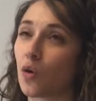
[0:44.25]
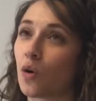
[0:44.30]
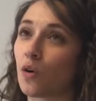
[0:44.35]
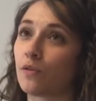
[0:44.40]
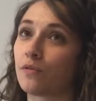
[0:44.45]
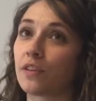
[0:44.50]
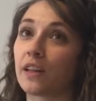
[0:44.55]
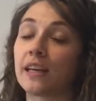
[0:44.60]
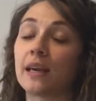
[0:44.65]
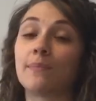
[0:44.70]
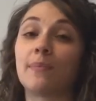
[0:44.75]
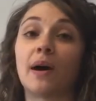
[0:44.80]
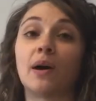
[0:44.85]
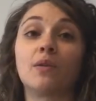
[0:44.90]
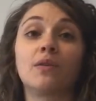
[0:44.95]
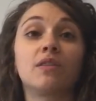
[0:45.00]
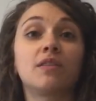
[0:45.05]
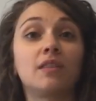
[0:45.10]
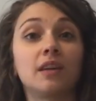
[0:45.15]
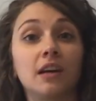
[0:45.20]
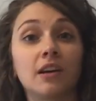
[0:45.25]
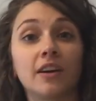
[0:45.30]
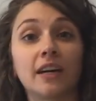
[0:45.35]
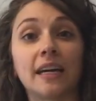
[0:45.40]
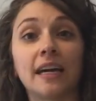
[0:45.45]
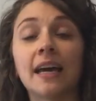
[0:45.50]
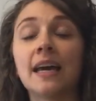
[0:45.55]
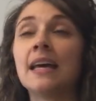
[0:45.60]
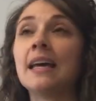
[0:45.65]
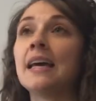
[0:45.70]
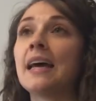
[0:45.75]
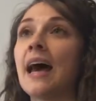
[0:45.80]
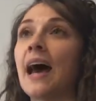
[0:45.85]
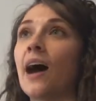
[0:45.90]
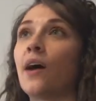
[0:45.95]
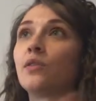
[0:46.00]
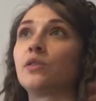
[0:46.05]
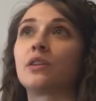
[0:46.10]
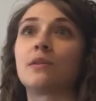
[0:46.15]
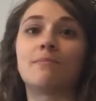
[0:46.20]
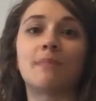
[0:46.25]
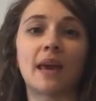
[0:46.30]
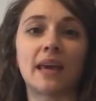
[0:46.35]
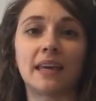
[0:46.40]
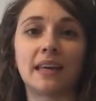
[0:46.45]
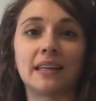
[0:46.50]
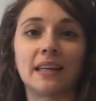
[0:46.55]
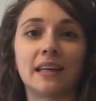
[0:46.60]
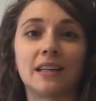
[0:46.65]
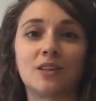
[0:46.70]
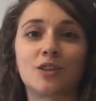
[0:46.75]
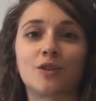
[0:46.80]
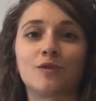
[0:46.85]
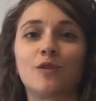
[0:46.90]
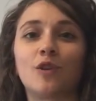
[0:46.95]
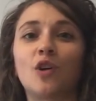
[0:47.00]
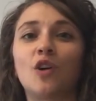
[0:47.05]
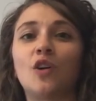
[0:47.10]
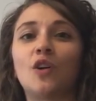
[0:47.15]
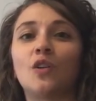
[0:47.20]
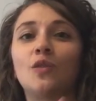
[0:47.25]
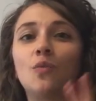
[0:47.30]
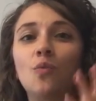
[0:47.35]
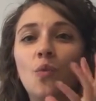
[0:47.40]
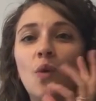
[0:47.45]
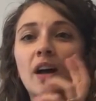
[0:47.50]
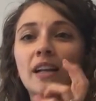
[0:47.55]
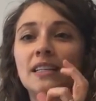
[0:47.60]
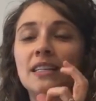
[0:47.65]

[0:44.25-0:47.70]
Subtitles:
hopefully about theory, how to make an interval,